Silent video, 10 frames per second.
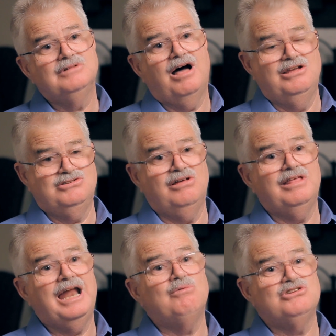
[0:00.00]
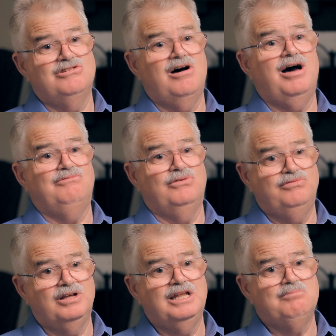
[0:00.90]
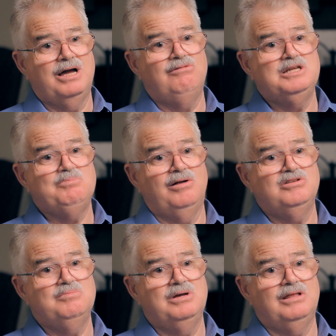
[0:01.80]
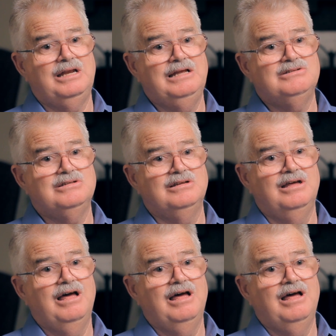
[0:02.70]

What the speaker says: I saw that I was not fulfilling my responsibilities.